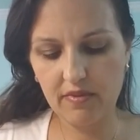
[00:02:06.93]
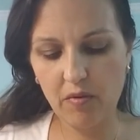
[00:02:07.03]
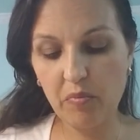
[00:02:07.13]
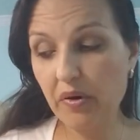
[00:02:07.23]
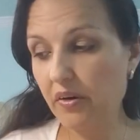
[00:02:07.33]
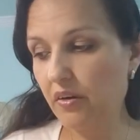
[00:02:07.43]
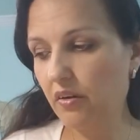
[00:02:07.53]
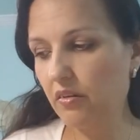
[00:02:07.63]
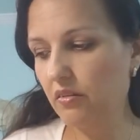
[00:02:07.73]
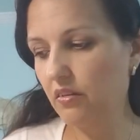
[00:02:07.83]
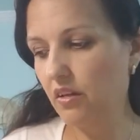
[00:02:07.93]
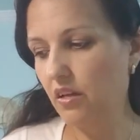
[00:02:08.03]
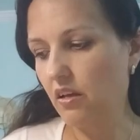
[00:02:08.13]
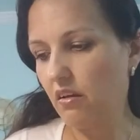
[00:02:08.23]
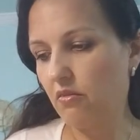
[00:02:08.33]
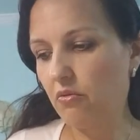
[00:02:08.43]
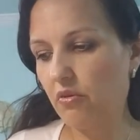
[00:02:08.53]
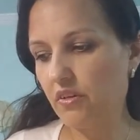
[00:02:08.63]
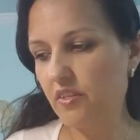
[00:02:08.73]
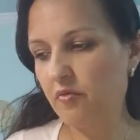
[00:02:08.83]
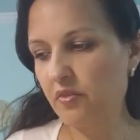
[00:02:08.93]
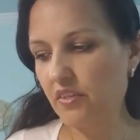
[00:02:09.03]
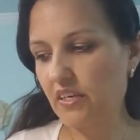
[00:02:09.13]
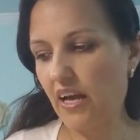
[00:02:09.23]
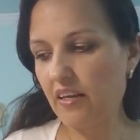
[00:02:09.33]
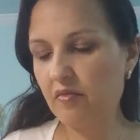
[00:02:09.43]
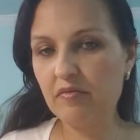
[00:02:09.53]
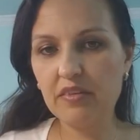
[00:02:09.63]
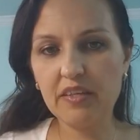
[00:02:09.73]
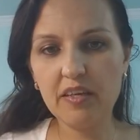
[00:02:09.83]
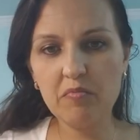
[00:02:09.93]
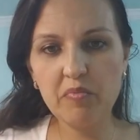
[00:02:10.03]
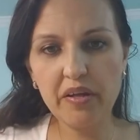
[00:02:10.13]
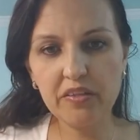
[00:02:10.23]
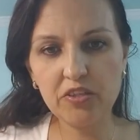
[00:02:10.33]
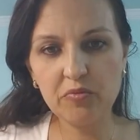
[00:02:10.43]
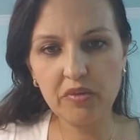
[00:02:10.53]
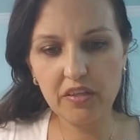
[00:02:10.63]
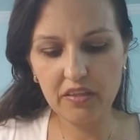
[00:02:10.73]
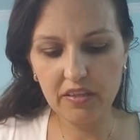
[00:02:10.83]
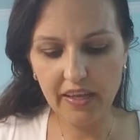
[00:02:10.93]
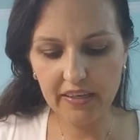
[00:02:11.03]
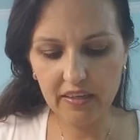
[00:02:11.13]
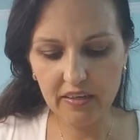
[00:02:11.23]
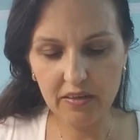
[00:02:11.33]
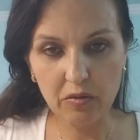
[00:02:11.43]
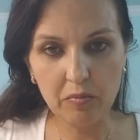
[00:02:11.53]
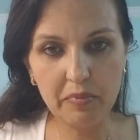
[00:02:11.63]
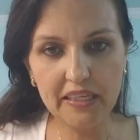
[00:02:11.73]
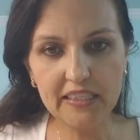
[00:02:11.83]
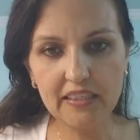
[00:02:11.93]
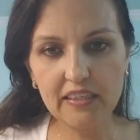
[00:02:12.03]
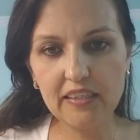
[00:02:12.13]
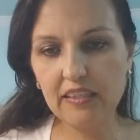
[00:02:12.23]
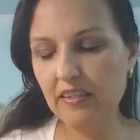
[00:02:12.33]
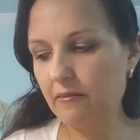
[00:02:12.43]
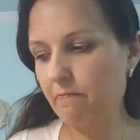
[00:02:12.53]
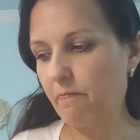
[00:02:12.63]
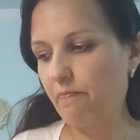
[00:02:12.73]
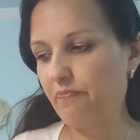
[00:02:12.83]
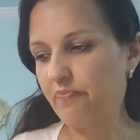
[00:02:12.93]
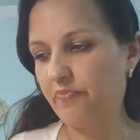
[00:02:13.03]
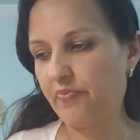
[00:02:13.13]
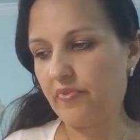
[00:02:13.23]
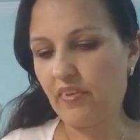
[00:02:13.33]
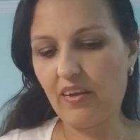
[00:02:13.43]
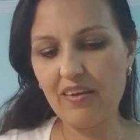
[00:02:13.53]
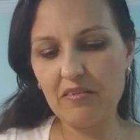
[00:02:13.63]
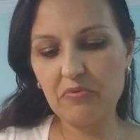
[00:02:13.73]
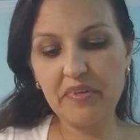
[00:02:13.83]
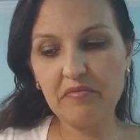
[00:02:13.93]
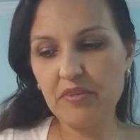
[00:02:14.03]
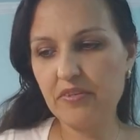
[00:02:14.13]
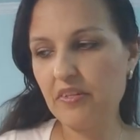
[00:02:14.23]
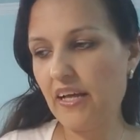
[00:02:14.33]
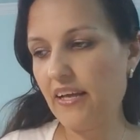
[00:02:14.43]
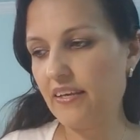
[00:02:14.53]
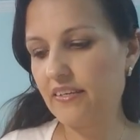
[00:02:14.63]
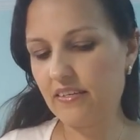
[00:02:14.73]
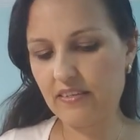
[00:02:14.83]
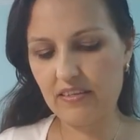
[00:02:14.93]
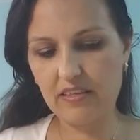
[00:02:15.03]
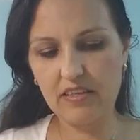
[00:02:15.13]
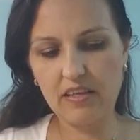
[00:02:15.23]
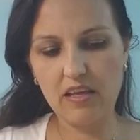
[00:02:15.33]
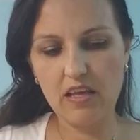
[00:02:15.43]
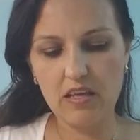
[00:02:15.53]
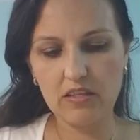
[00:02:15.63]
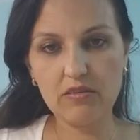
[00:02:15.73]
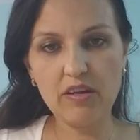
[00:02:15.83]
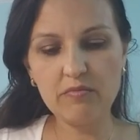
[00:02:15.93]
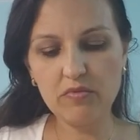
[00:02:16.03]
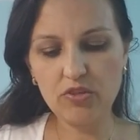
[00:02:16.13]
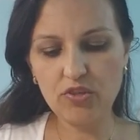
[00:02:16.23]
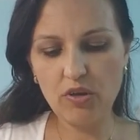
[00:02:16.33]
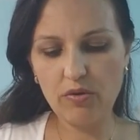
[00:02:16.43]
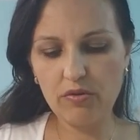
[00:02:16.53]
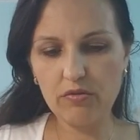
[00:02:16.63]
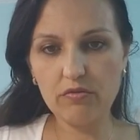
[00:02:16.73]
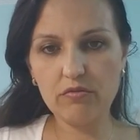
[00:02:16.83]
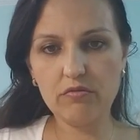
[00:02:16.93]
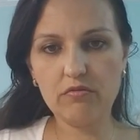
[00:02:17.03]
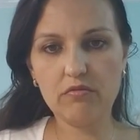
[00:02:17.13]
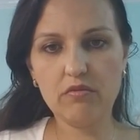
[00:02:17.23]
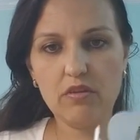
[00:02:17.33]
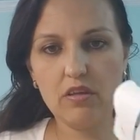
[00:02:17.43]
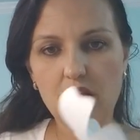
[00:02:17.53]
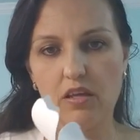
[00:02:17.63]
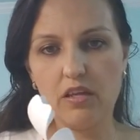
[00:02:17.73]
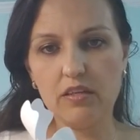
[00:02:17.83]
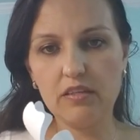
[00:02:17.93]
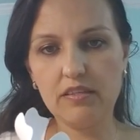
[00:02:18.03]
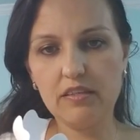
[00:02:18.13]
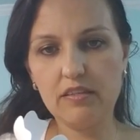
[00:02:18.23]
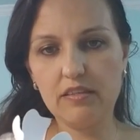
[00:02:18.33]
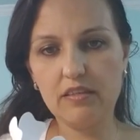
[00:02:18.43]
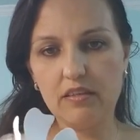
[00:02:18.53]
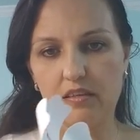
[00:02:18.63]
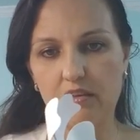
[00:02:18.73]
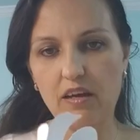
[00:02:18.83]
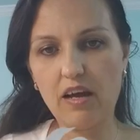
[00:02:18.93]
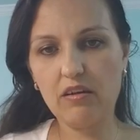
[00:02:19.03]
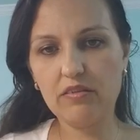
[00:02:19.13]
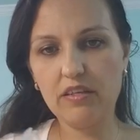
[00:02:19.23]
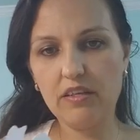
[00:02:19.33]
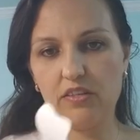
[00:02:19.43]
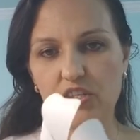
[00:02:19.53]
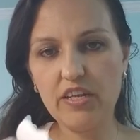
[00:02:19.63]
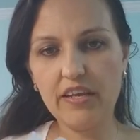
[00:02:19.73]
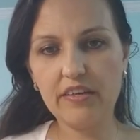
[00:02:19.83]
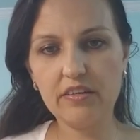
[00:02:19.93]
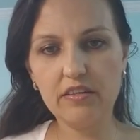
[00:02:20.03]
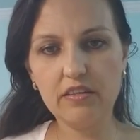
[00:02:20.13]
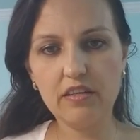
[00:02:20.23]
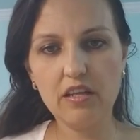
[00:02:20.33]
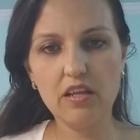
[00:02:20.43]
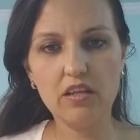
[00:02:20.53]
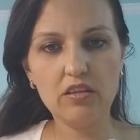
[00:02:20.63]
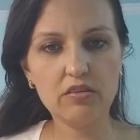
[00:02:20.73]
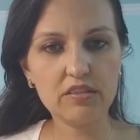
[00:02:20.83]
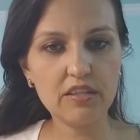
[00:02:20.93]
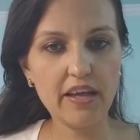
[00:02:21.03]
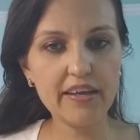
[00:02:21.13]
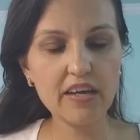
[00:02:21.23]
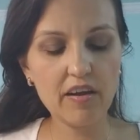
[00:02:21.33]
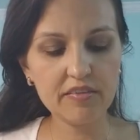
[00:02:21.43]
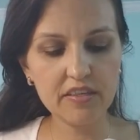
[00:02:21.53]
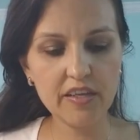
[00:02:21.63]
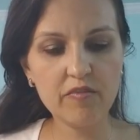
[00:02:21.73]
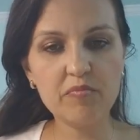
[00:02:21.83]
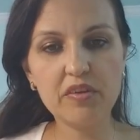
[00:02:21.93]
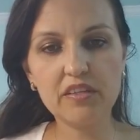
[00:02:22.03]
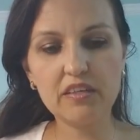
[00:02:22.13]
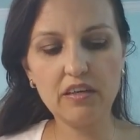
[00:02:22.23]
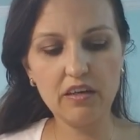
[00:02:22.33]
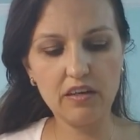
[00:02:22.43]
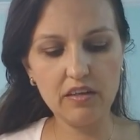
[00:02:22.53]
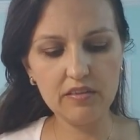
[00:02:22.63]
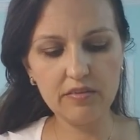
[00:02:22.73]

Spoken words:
pearl, or a different kind of embellishment, like a little button, or whatever you like. So let me show you. This is how each layer looks like after they've been cut.